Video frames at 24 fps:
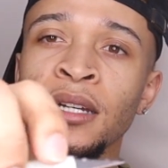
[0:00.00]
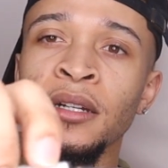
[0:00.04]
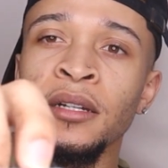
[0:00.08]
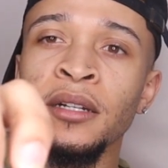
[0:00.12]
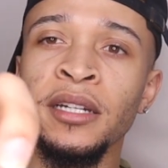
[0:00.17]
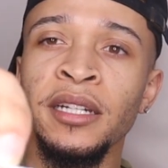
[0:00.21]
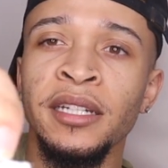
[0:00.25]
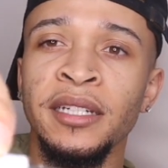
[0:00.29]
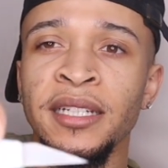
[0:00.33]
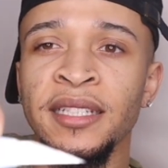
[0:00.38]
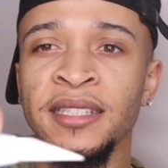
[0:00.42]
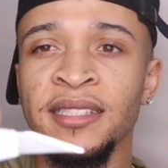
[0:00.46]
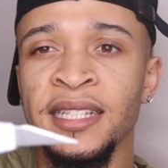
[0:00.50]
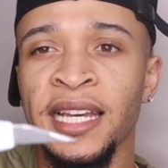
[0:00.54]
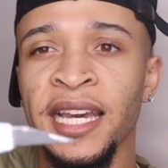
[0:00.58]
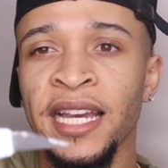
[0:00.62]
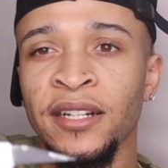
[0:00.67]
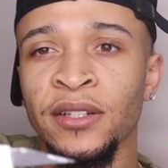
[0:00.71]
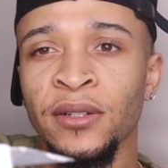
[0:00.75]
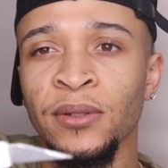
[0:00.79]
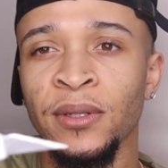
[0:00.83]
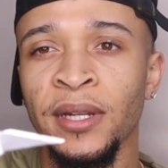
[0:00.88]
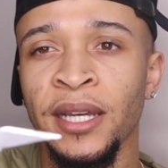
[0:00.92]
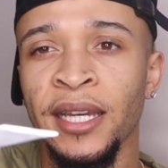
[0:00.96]
an
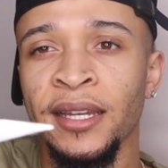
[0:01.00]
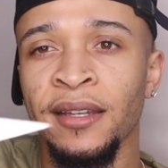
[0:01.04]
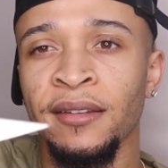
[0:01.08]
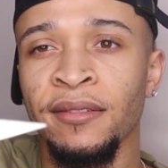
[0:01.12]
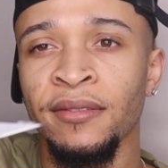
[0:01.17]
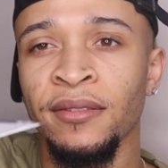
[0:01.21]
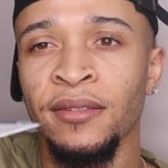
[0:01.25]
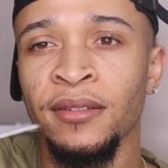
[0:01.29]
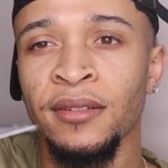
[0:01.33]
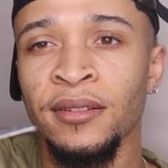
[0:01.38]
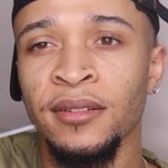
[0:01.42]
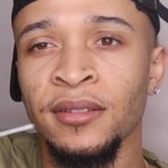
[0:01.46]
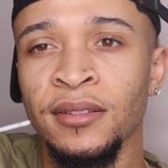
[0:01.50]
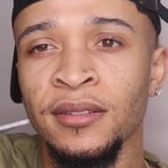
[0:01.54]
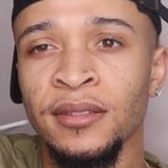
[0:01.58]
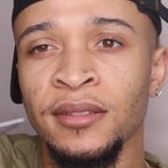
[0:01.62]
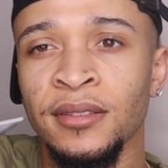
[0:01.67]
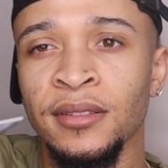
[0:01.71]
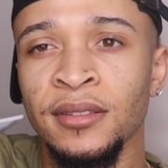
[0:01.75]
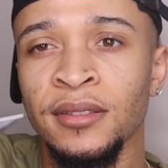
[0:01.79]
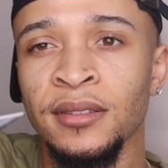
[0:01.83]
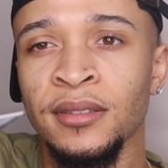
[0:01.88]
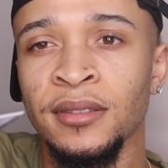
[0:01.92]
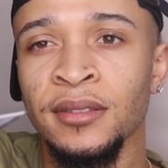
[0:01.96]
X-Acto knife,
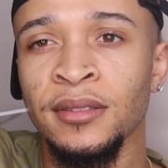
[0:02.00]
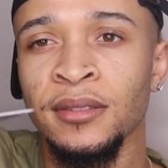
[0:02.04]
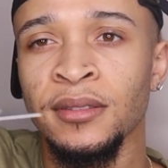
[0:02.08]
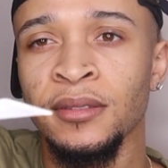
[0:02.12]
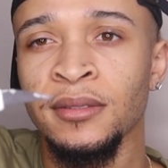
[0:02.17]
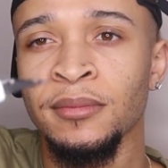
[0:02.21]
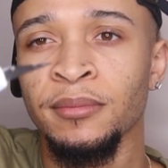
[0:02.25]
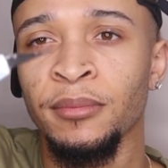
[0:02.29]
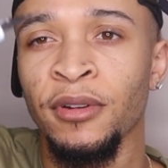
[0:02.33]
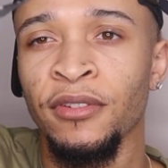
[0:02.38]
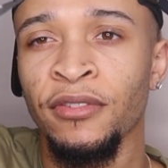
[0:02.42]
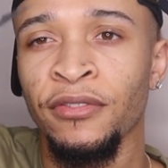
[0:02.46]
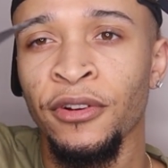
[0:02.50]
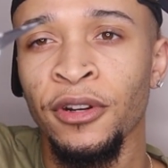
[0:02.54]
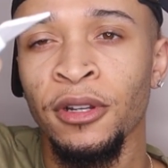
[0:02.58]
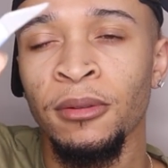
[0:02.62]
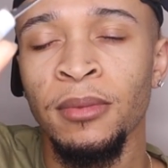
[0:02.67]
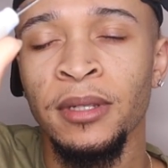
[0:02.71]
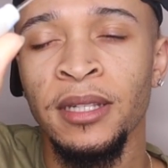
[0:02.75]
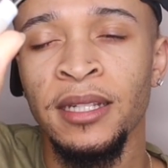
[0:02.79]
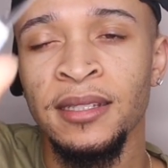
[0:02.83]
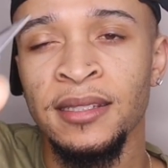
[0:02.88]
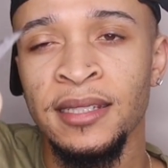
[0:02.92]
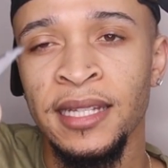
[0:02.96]

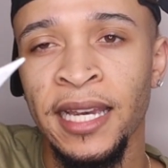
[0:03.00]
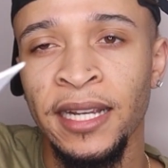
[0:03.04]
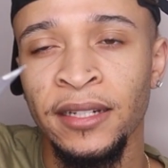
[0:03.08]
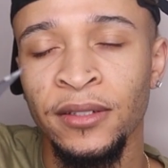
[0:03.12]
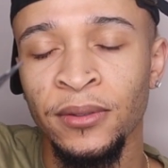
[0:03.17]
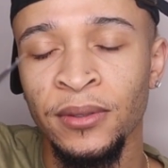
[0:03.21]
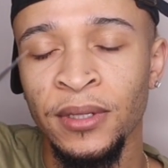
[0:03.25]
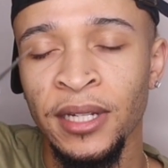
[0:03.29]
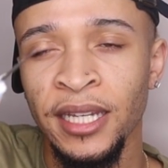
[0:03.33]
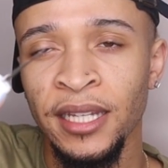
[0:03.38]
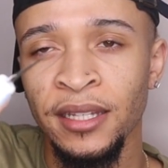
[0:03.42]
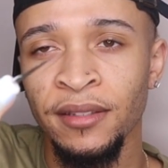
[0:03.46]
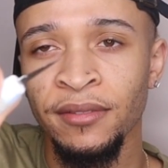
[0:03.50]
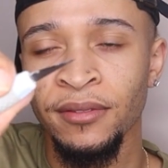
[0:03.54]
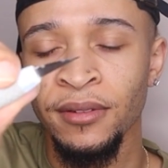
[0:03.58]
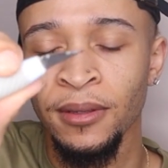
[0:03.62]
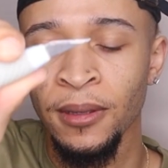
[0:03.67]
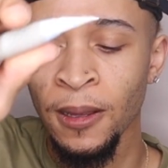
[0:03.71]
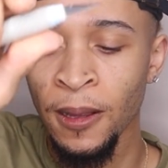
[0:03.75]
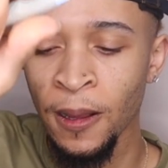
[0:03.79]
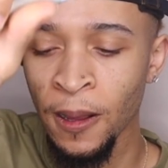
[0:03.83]
preferably an X-Acto knife.